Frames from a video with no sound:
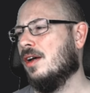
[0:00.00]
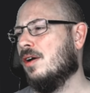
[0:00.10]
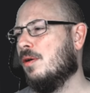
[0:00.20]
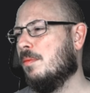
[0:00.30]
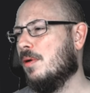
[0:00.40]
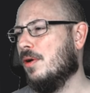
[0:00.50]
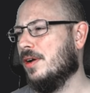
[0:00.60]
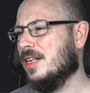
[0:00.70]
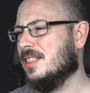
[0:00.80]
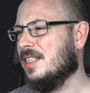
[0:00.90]
Come on,
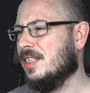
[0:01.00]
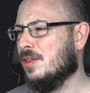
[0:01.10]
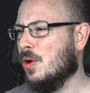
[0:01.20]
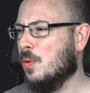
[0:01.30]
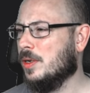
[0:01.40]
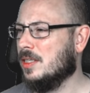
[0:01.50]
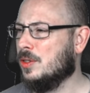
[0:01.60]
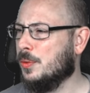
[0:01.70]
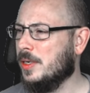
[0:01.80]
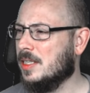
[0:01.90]
doesn't it know what it's doing